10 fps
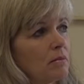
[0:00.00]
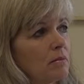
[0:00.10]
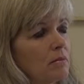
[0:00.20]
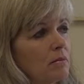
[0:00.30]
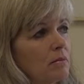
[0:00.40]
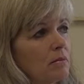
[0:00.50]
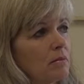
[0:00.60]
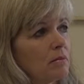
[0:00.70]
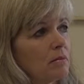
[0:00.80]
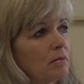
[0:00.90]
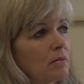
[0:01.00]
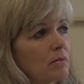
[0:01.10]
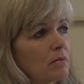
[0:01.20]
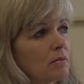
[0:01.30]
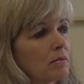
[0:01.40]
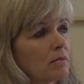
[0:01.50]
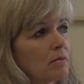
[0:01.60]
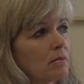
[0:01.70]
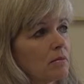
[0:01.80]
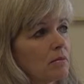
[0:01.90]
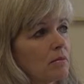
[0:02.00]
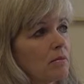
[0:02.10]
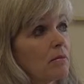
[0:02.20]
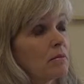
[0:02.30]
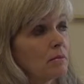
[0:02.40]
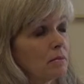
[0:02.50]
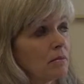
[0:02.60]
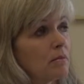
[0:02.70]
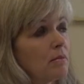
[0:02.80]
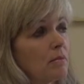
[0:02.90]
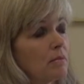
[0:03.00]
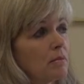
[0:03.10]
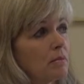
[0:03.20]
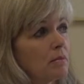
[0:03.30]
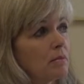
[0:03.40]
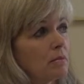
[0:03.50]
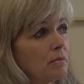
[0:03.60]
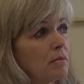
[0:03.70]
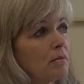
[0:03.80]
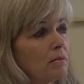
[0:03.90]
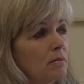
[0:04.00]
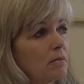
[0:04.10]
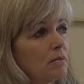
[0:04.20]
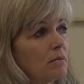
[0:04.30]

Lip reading: [no speech]